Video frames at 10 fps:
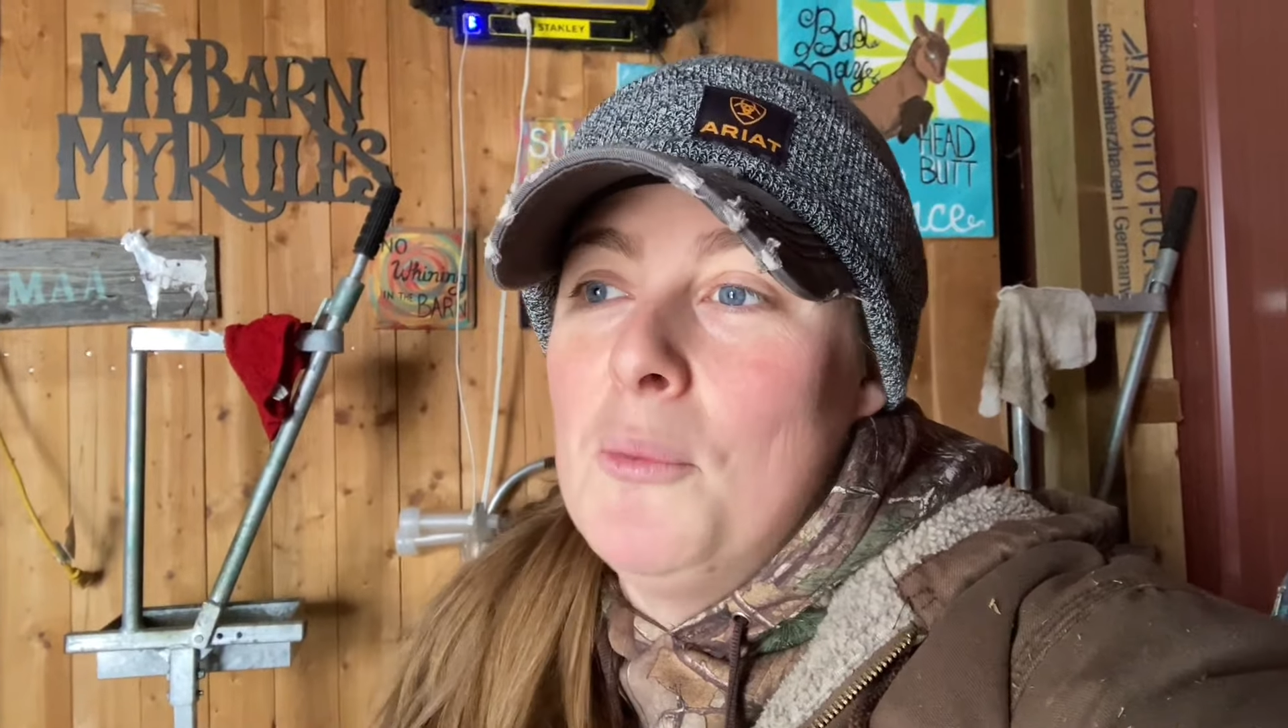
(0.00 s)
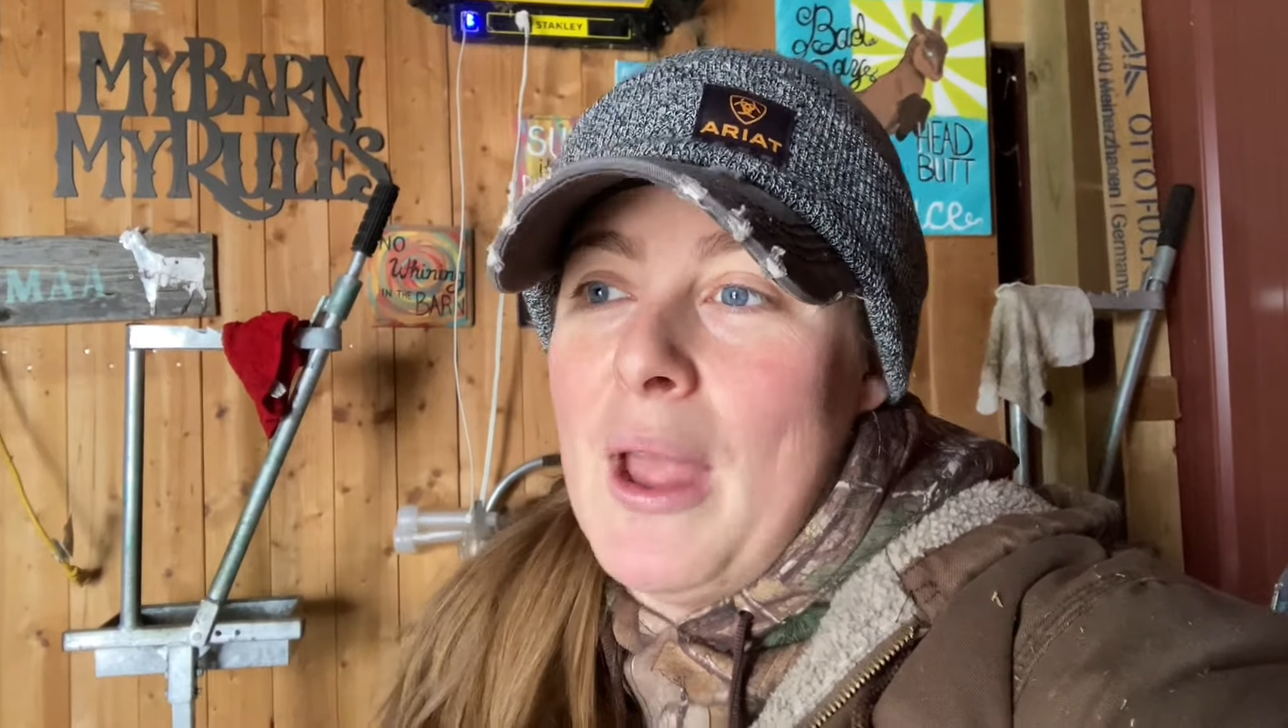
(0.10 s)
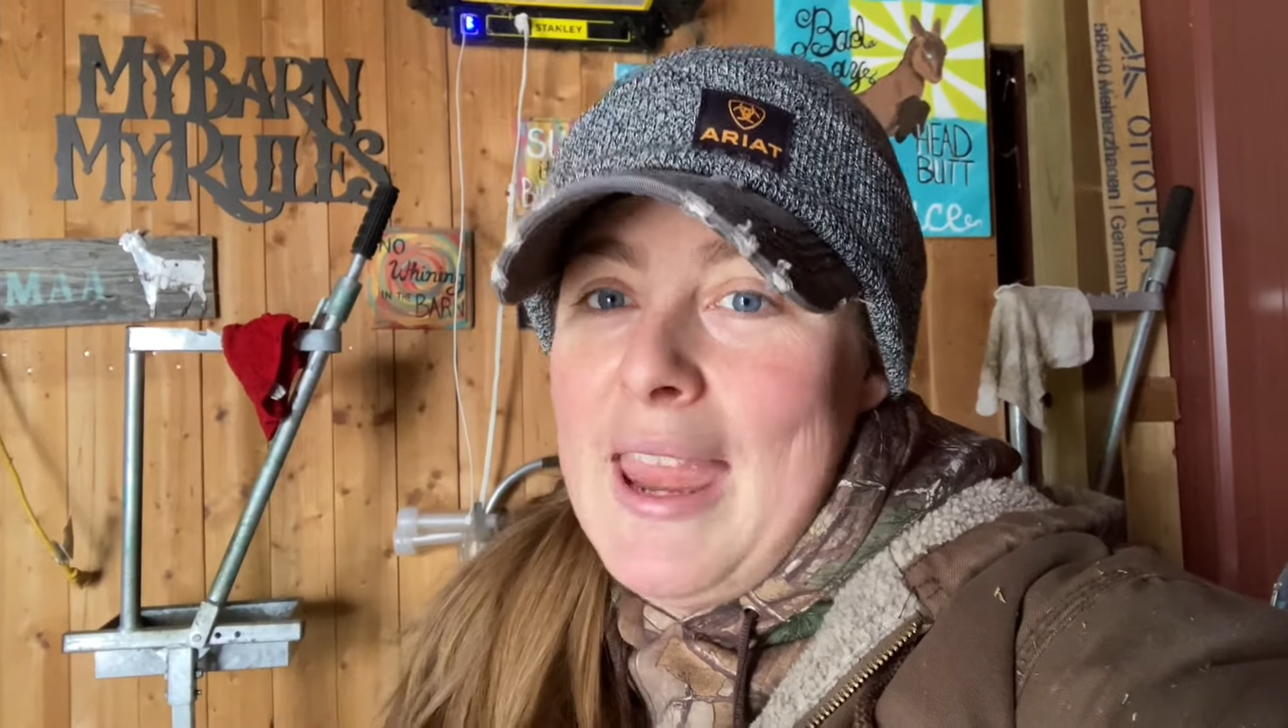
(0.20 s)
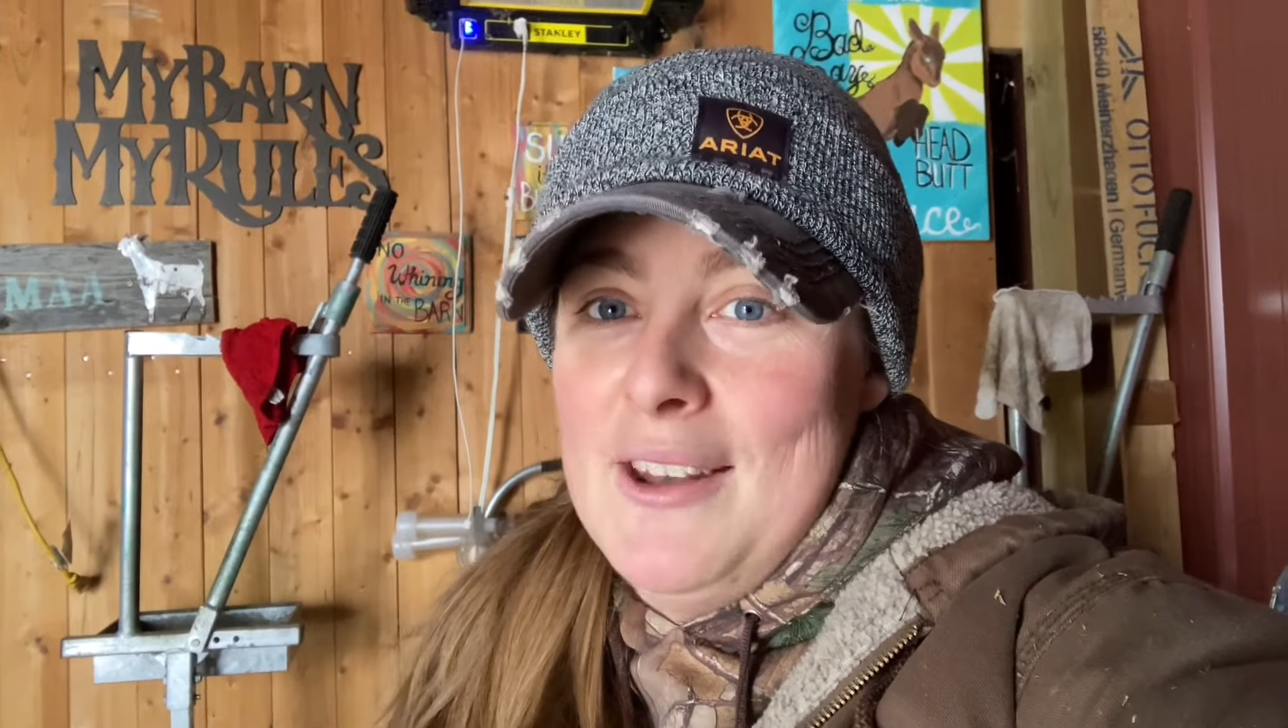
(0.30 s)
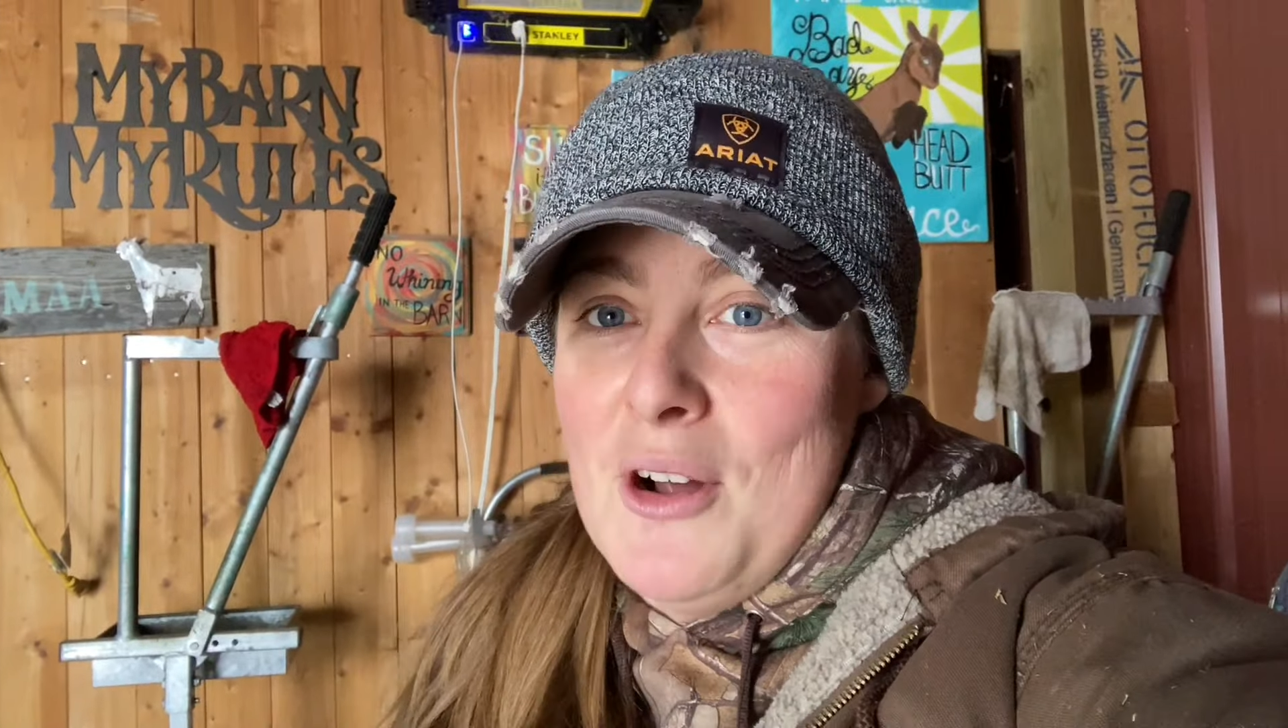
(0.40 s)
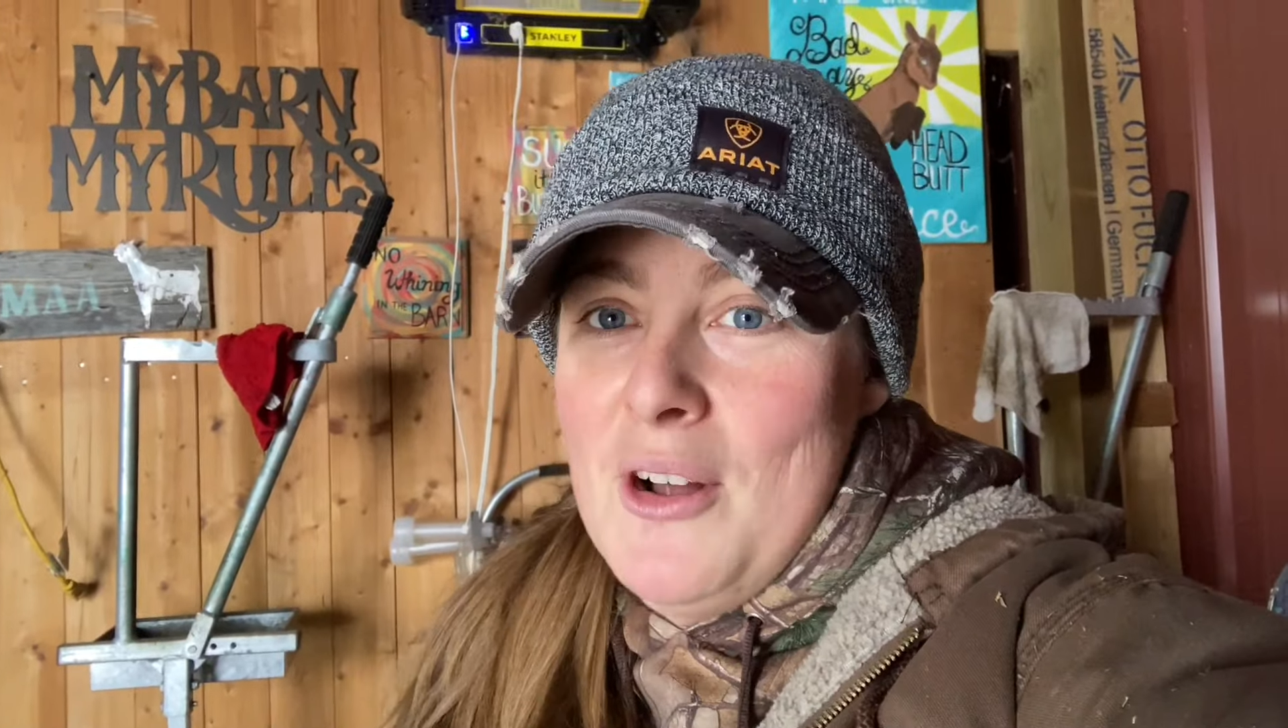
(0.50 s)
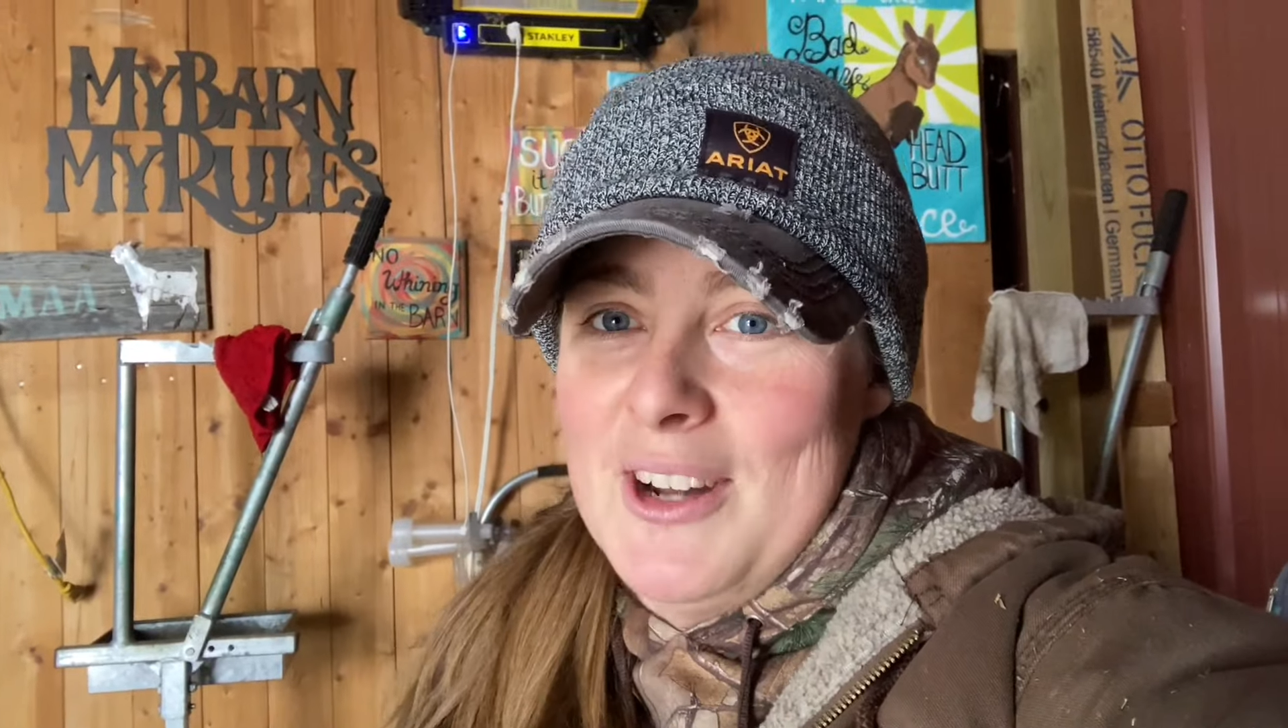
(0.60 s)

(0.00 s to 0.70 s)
wait on